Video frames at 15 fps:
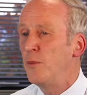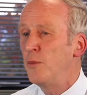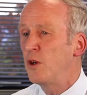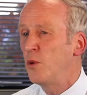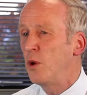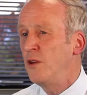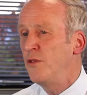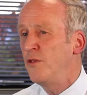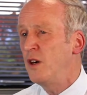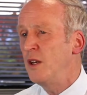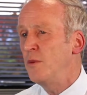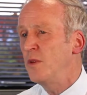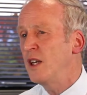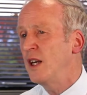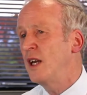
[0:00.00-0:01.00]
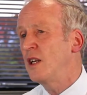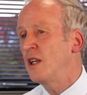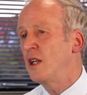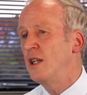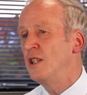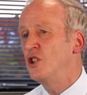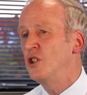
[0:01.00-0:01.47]
I am a qualified
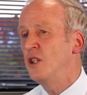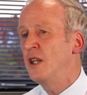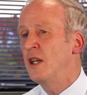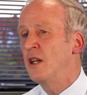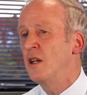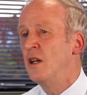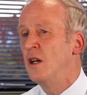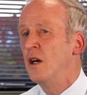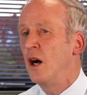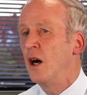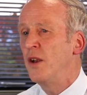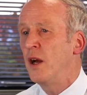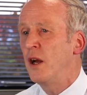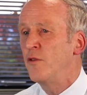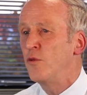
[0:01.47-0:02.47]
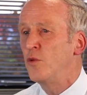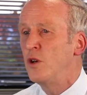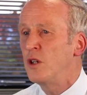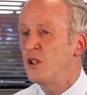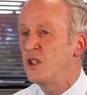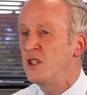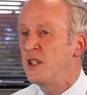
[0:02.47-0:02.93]
mechanical engineer and I have
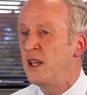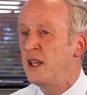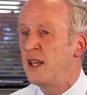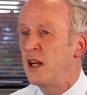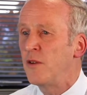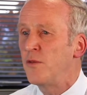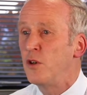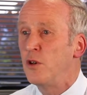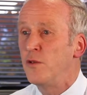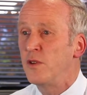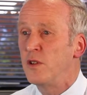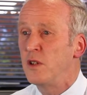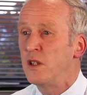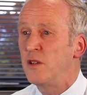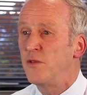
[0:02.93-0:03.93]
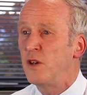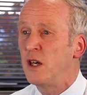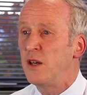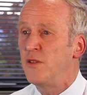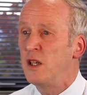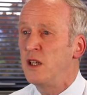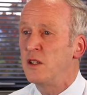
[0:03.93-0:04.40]
worked at NEL for over
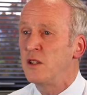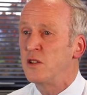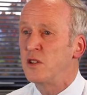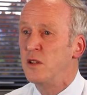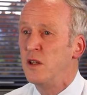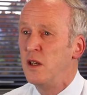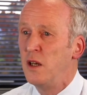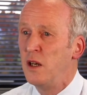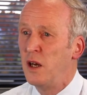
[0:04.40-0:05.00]
35 years,